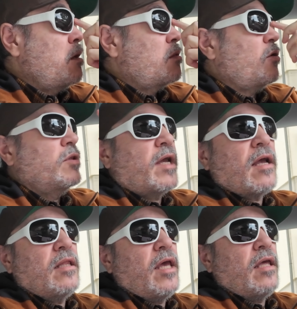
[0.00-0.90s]
So
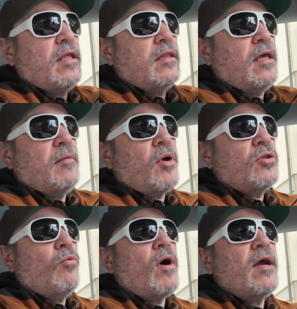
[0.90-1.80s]
the
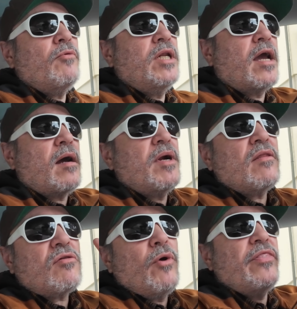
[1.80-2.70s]
Model Y with the
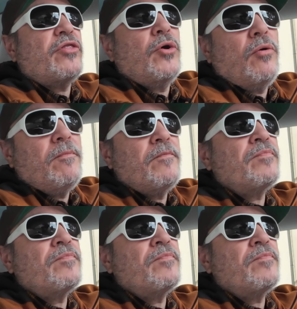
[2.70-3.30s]
cameras went through